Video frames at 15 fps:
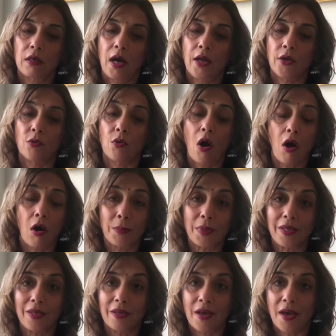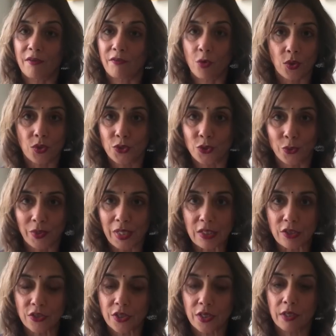a new hobby, and of course, new
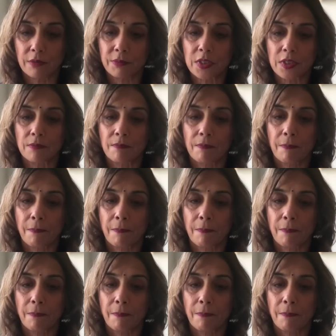relationships.